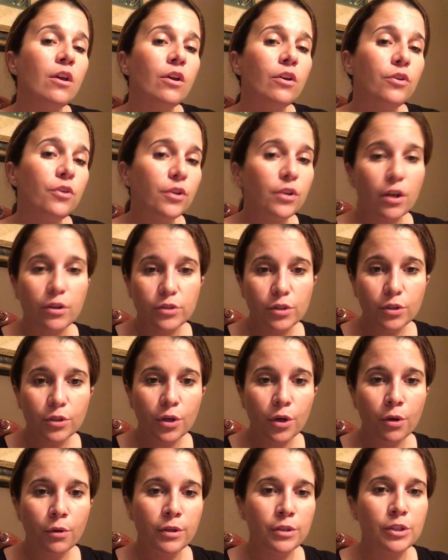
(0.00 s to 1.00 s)
you could also
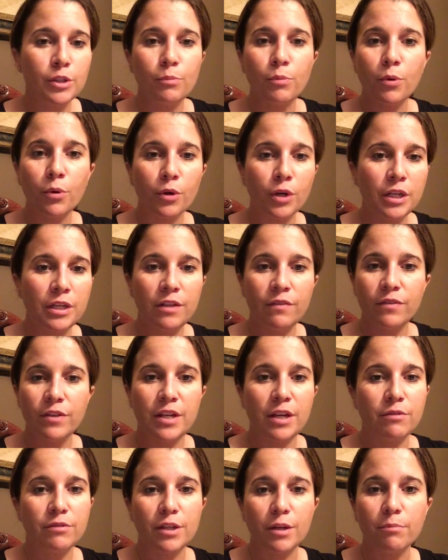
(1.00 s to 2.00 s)
go and support any of the
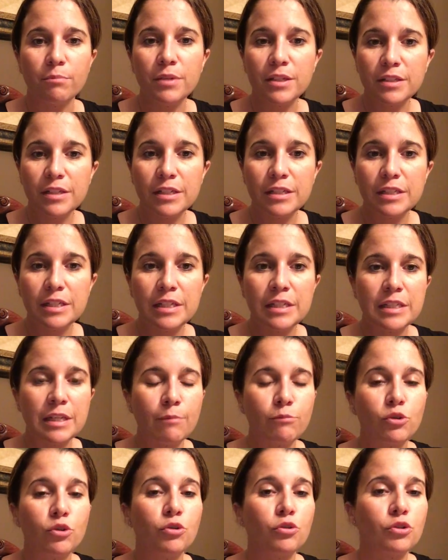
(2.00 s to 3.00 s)
downtown businesses.
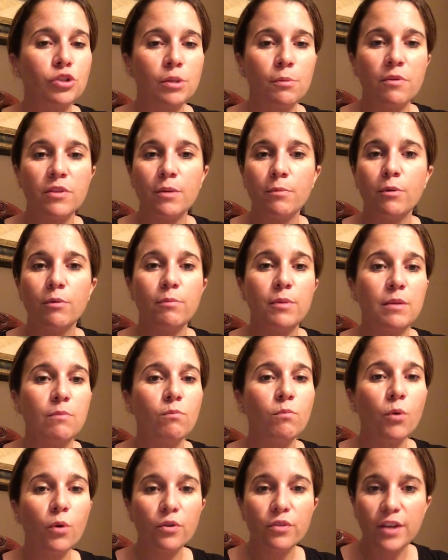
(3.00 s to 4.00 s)
I'm sure some of them would be
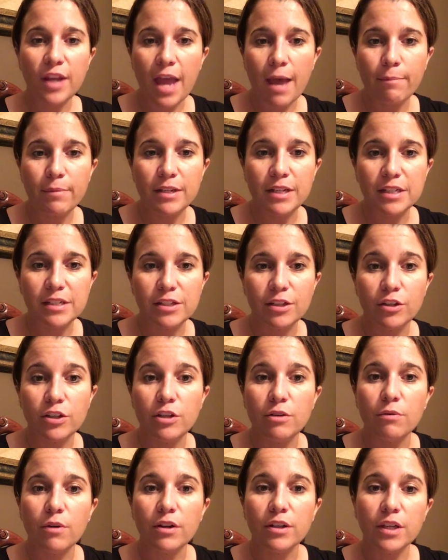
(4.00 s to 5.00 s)
more than happy to sell
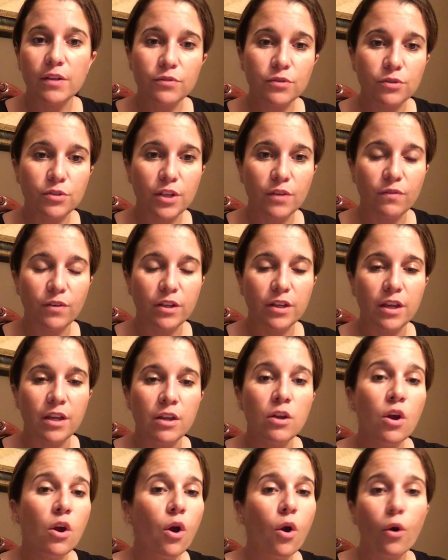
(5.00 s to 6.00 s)
you a gift certificate,
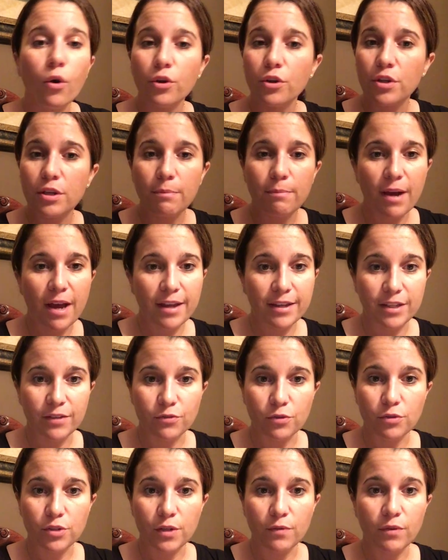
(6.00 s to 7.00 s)
or you can buy a
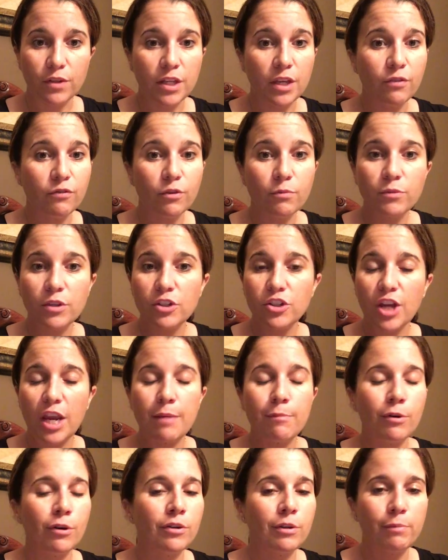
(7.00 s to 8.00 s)
gift certificate from the
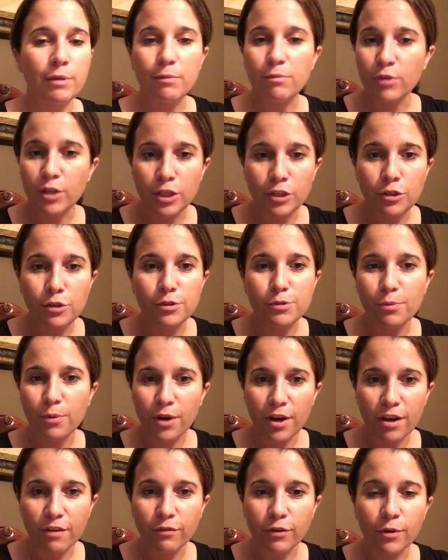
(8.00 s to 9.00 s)
chamber that people can use
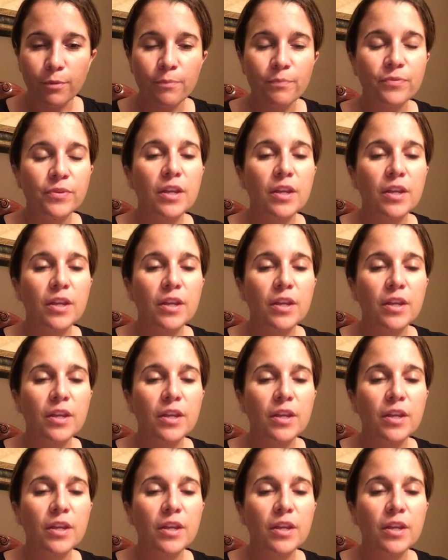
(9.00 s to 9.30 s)
wherever.